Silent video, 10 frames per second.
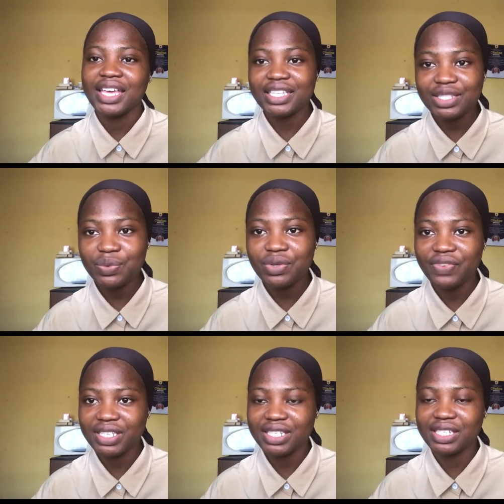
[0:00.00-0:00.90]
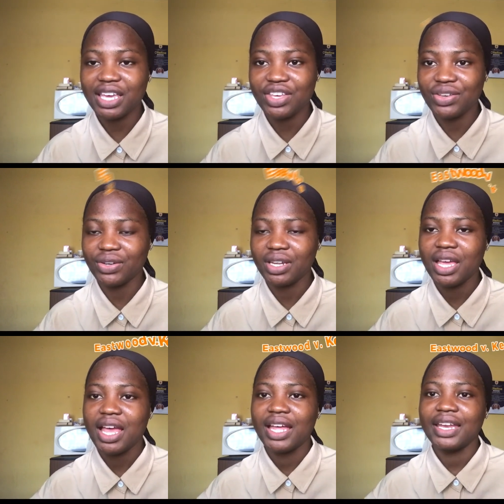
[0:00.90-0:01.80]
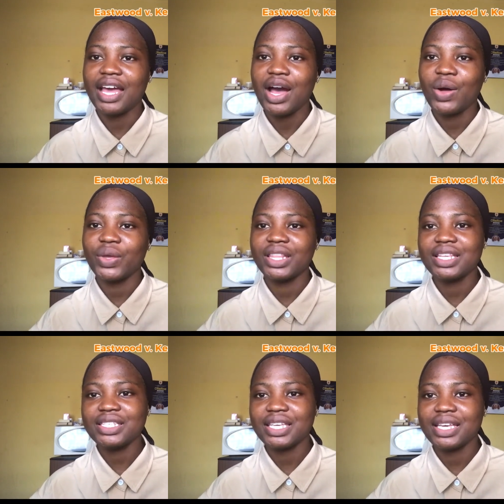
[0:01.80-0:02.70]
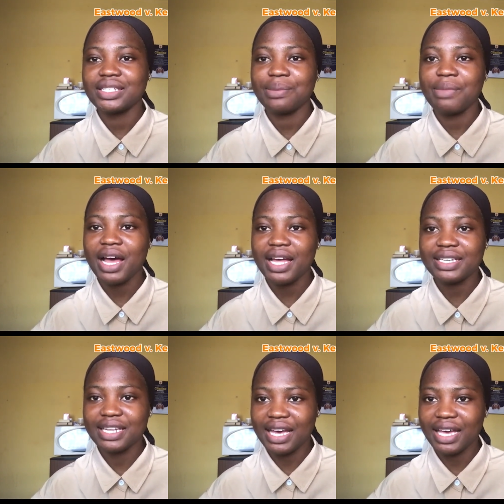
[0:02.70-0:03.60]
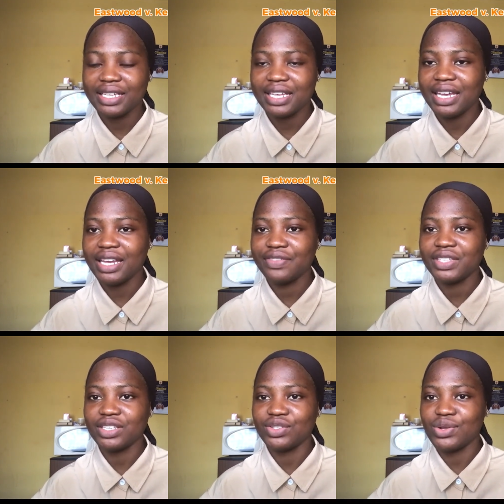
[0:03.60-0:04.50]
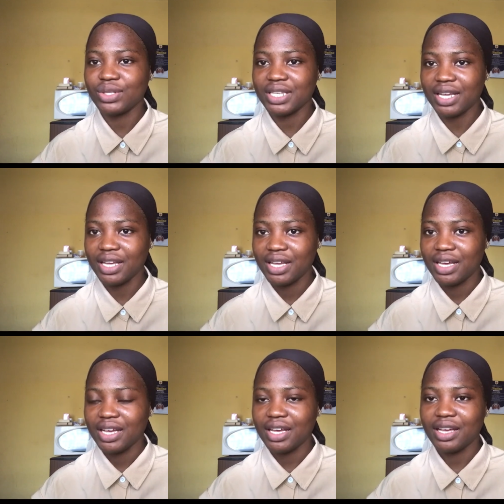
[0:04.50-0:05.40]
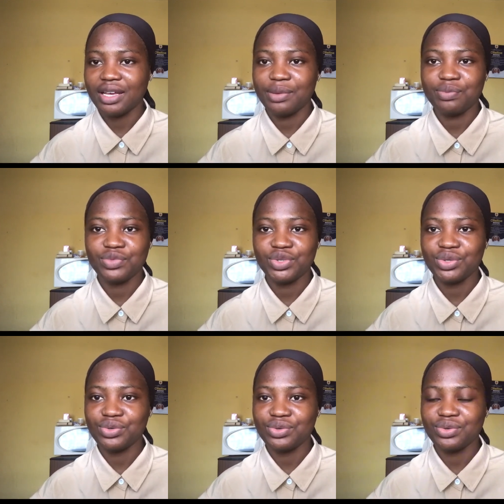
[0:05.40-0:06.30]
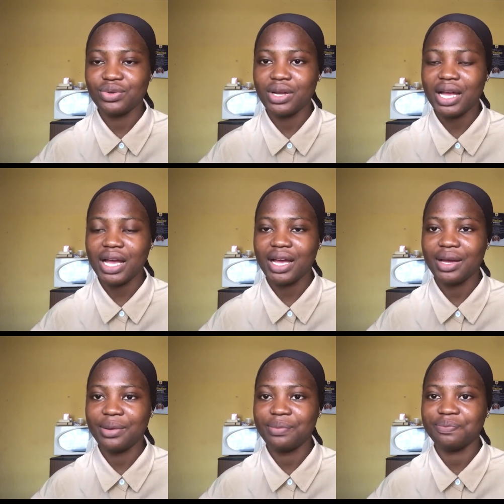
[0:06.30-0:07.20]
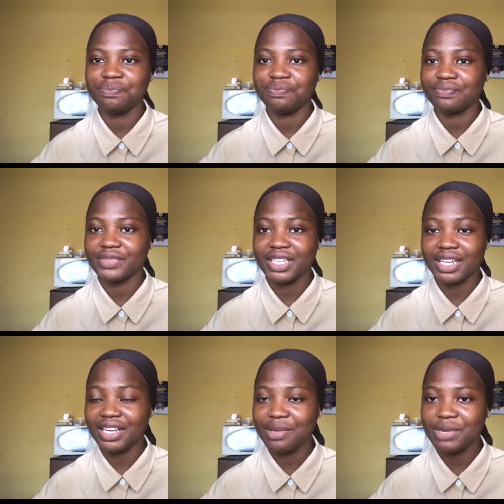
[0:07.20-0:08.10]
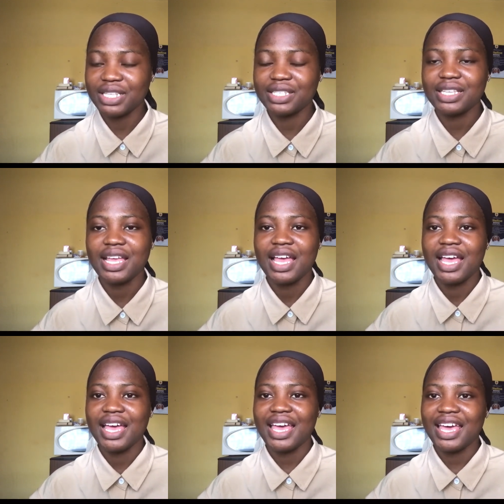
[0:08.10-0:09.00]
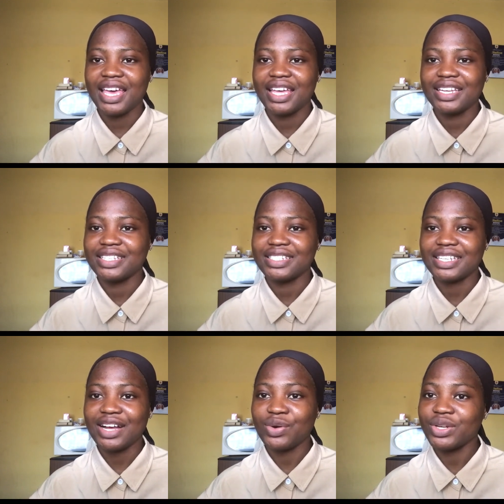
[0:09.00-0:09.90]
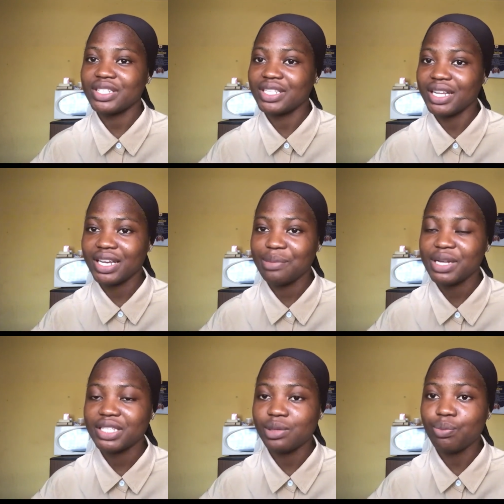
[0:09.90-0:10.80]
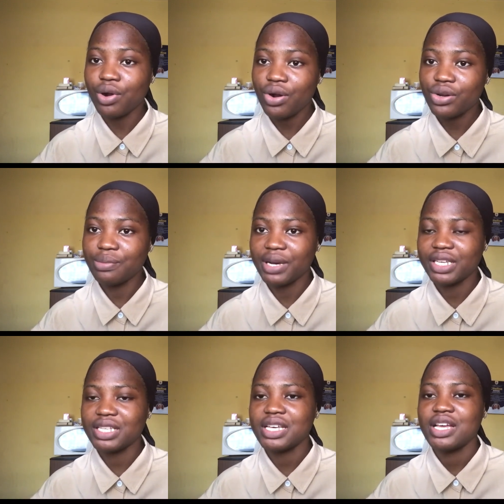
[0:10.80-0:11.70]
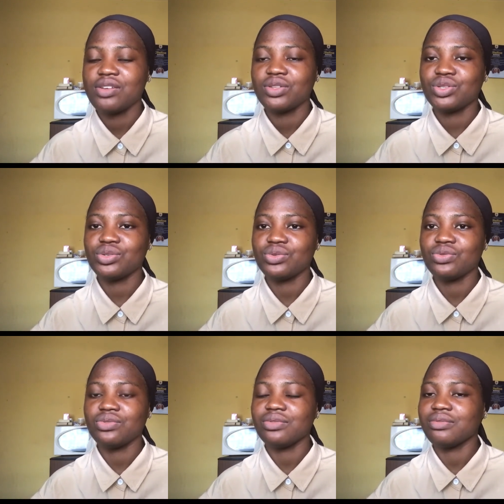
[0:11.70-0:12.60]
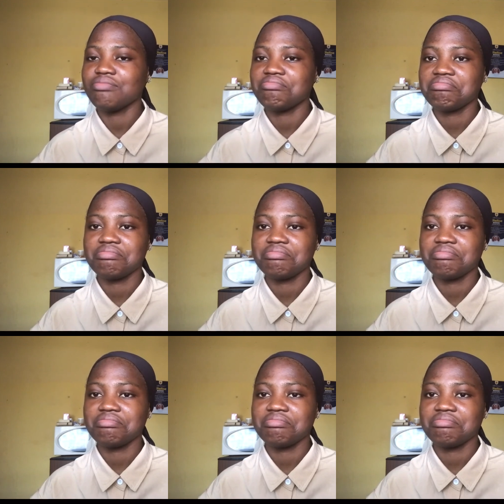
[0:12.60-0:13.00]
Eastwood versus Kenyon. Now, in this case, a man died and left his daughter to the claimant. And according to the claimant, he borrowed money to